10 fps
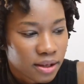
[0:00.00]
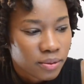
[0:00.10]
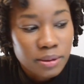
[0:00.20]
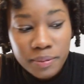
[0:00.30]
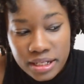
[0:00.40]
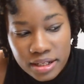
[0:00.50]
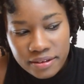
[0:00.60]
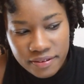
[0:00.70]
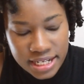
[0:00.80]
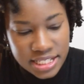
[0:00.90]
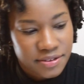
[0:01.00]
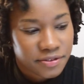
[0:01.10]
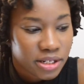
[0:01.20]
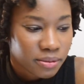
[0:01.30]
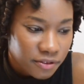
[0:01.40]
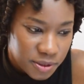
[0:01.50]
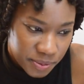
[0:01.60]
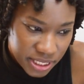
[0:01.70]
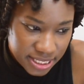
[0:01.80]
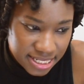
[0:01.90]
Wikipedia defines freedom of
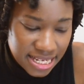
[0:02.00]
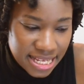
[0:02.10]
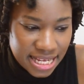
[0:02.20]
speech